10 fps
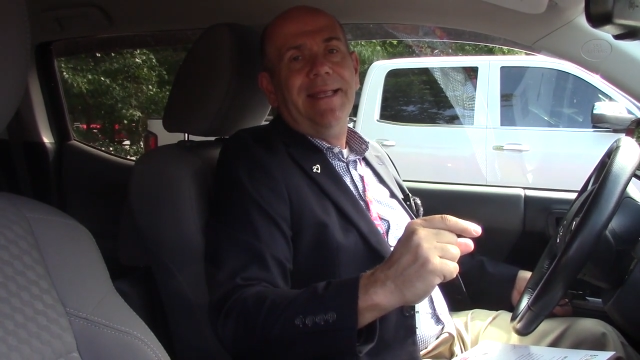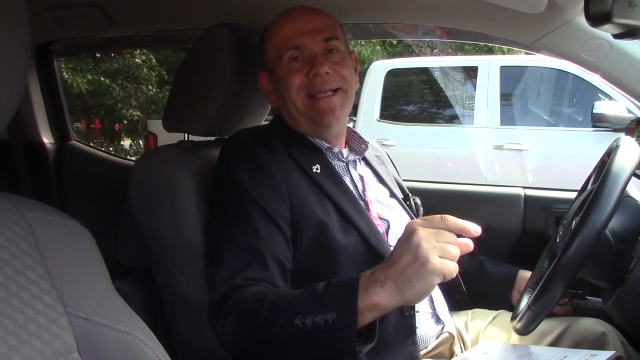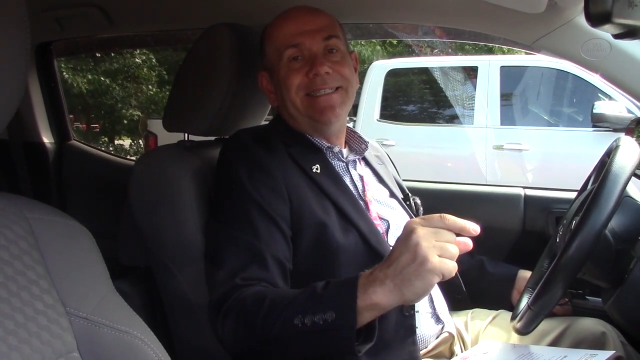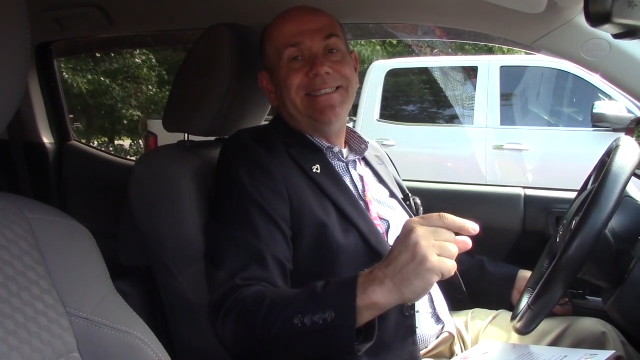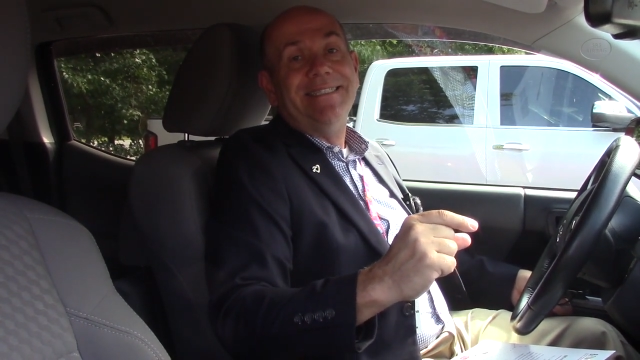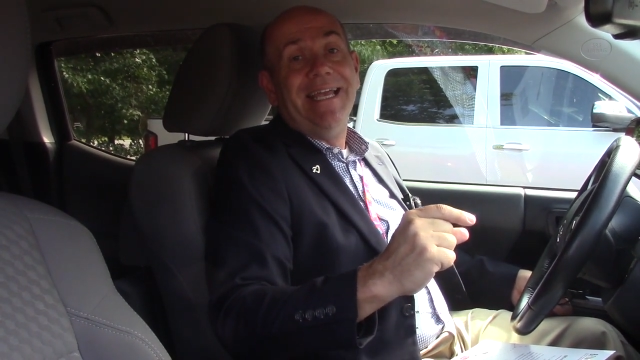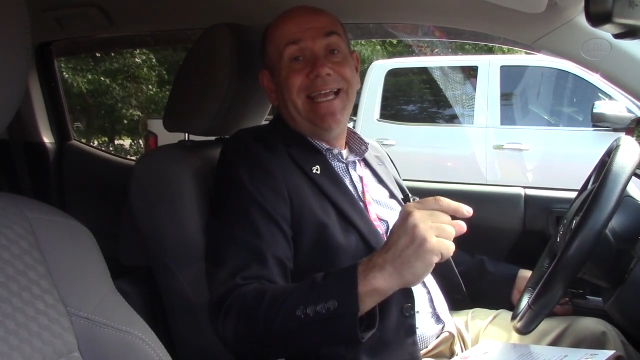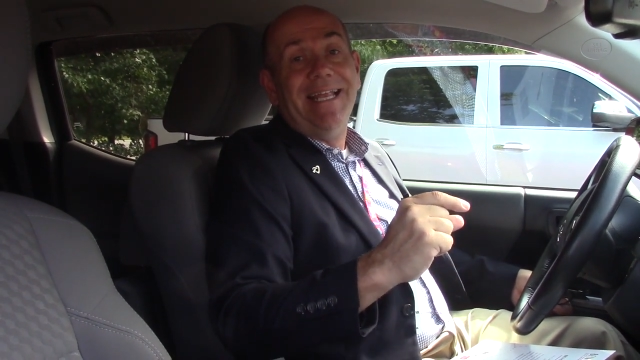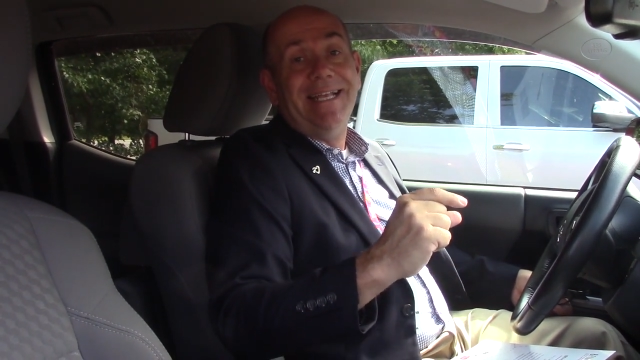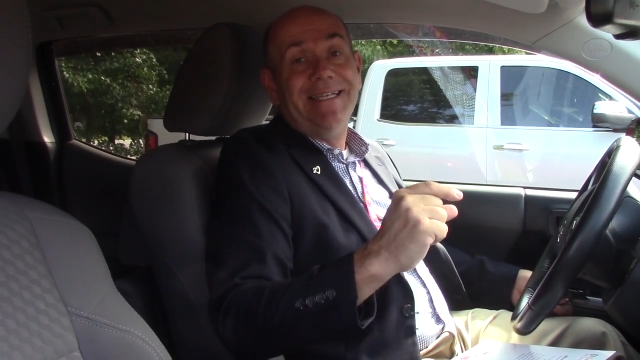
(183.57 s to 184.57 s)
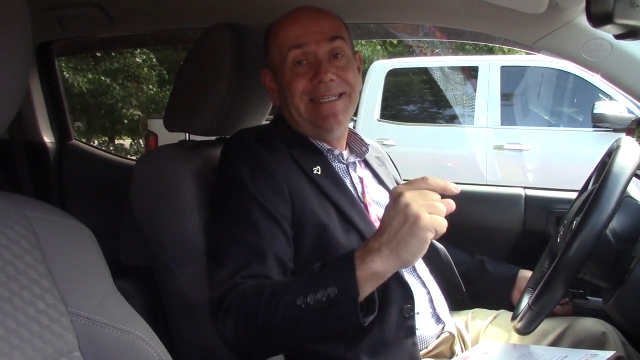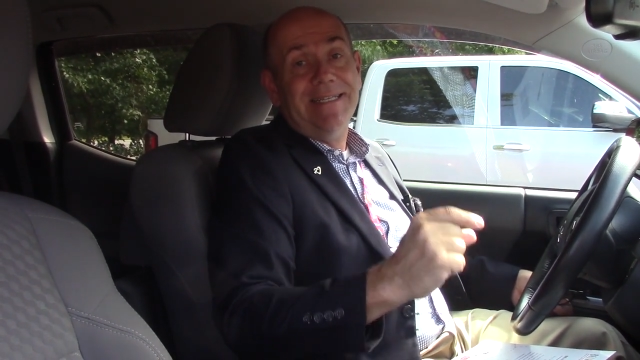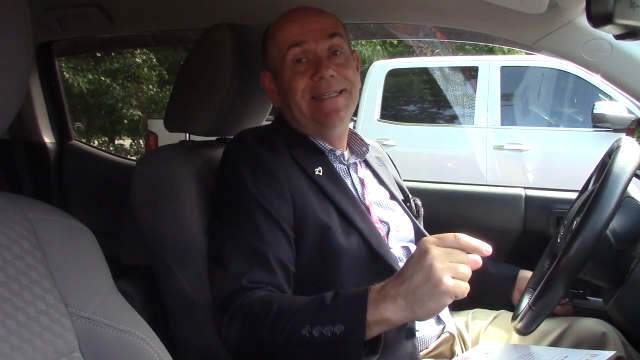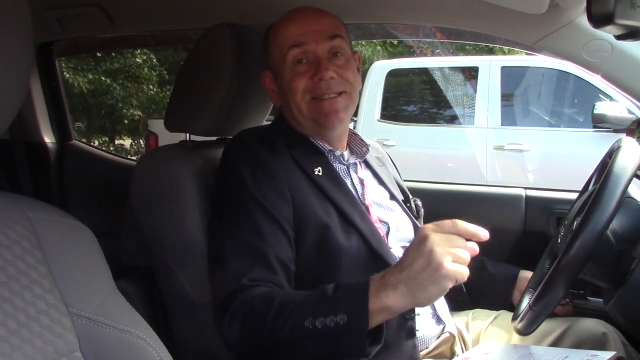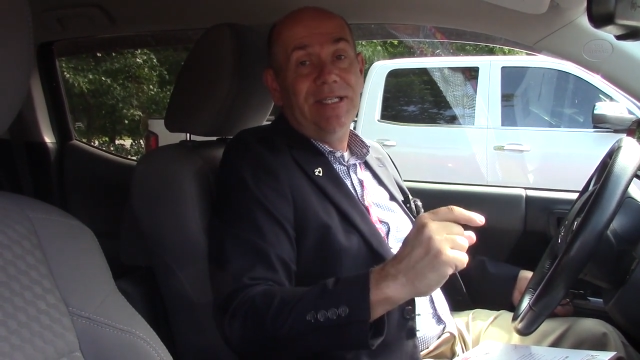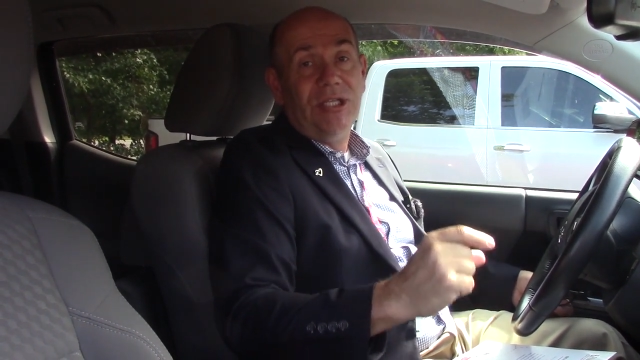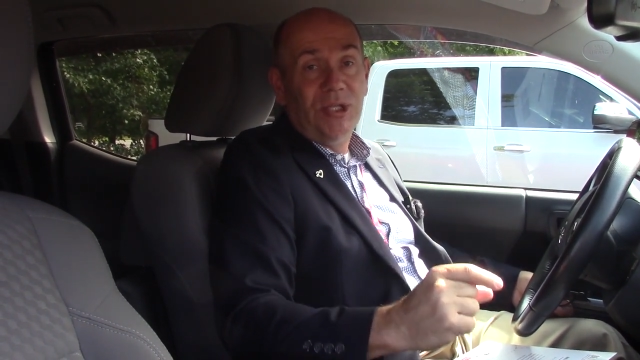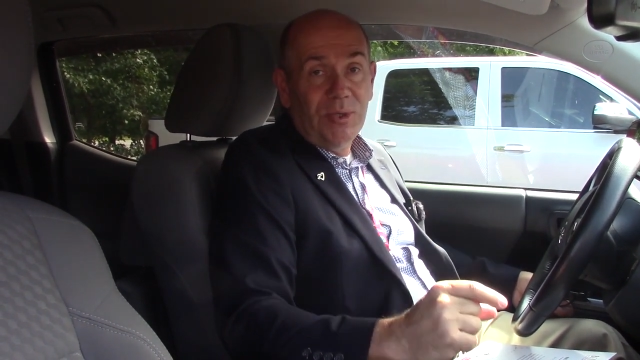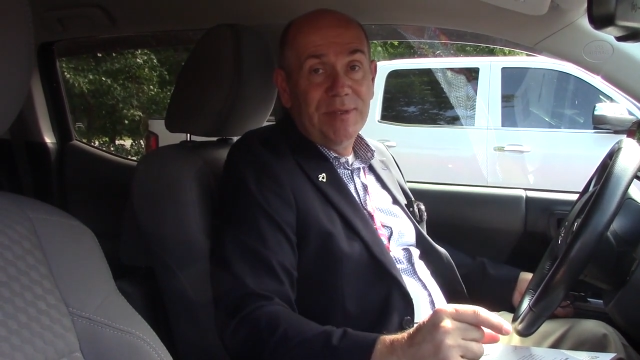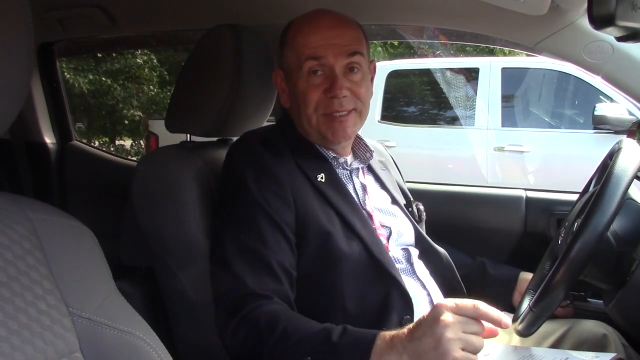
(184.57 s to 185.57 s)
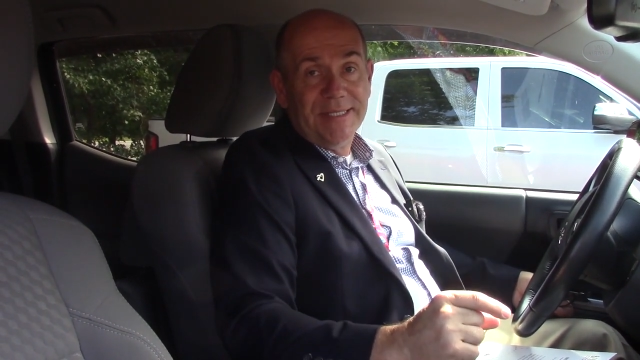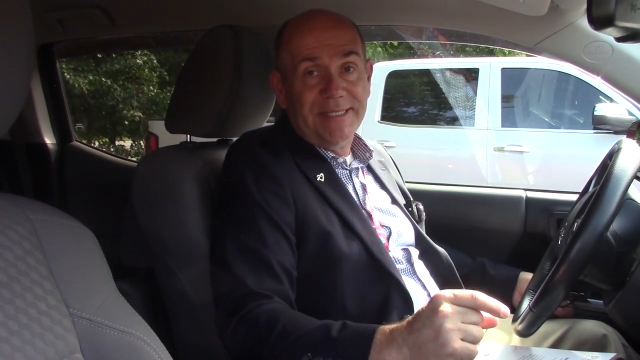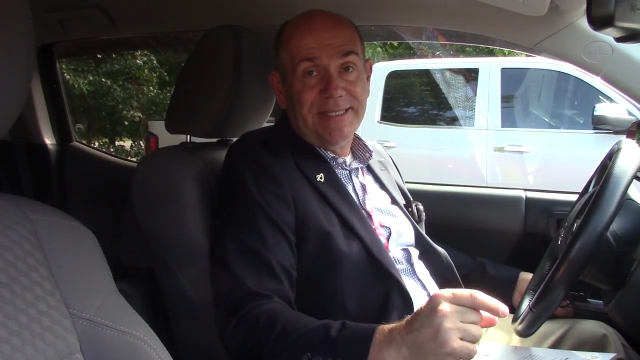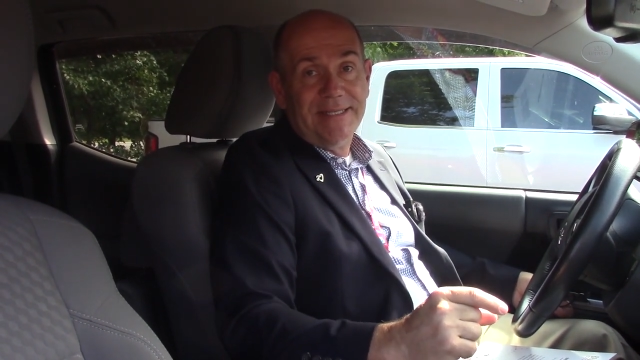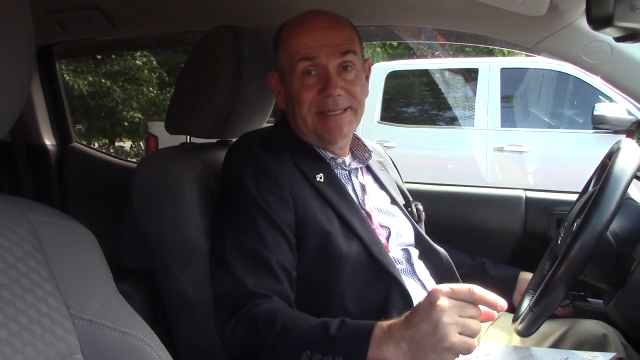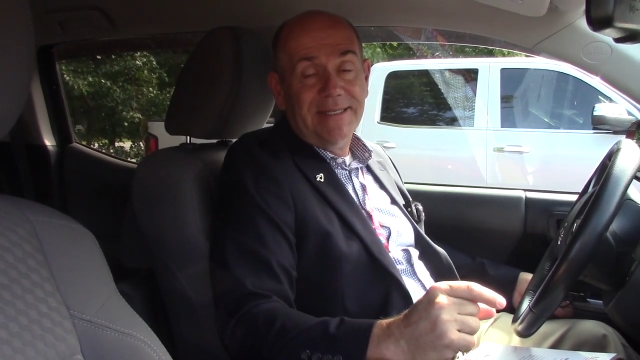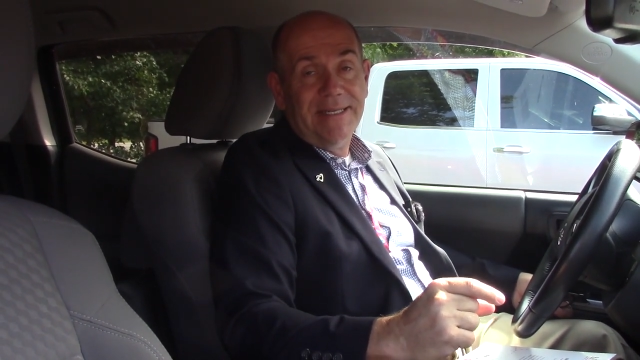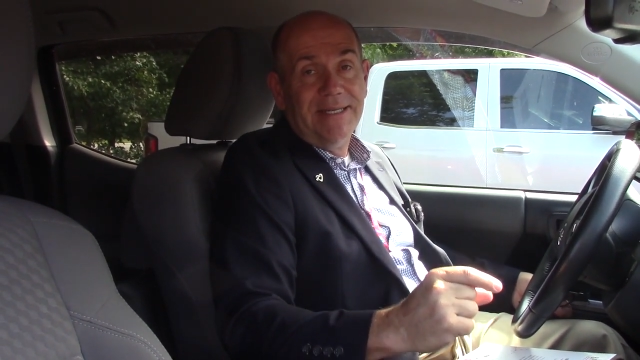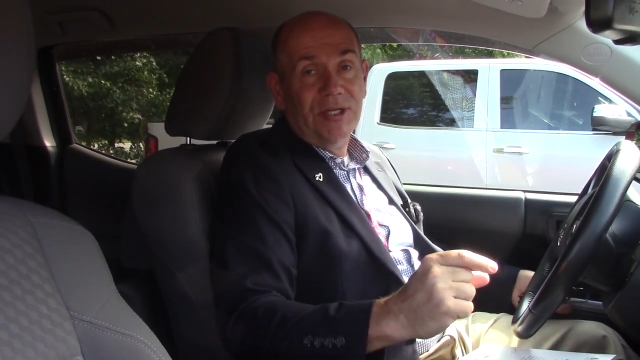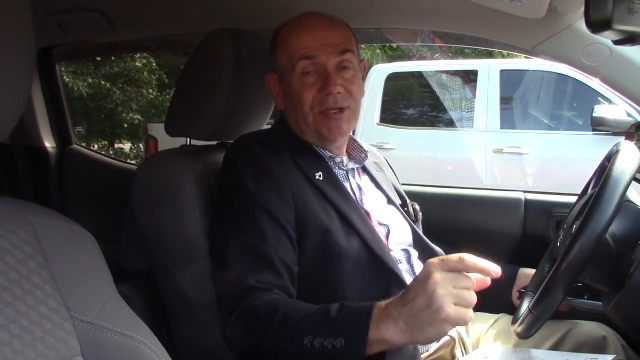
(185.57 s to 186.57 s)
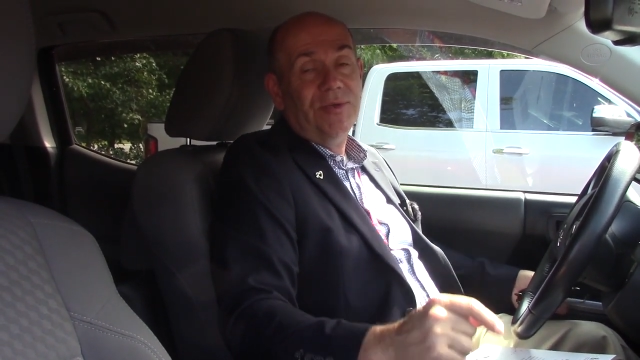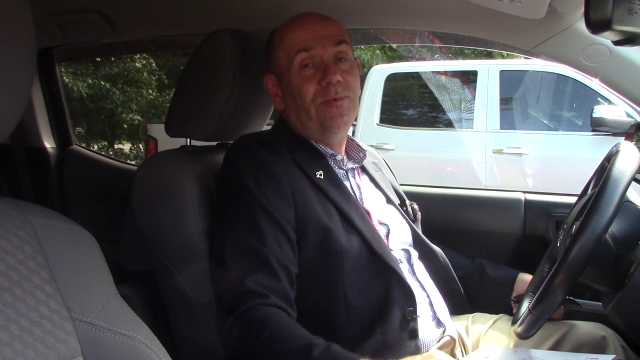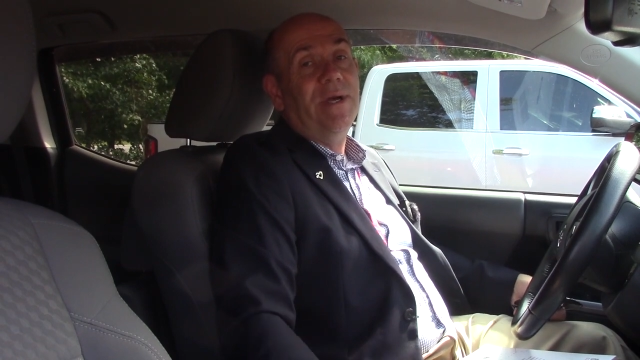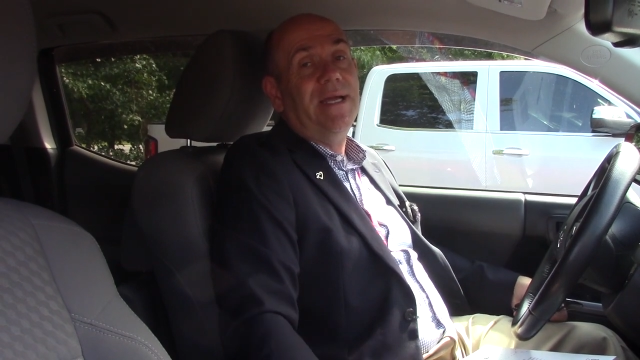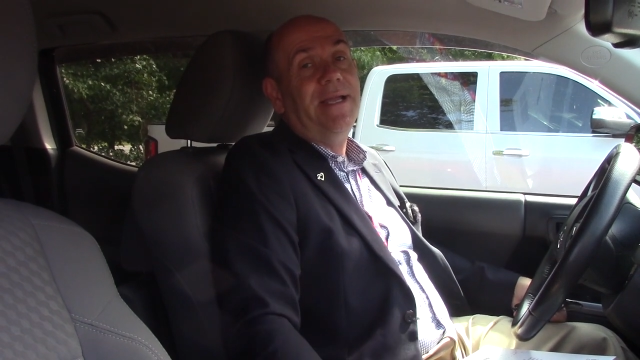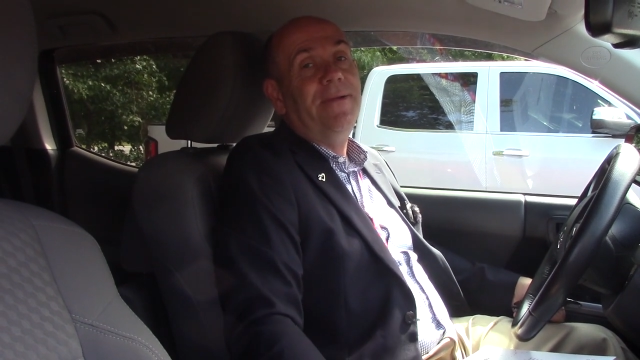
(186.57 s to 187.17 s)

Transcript: intend to use it in a good way.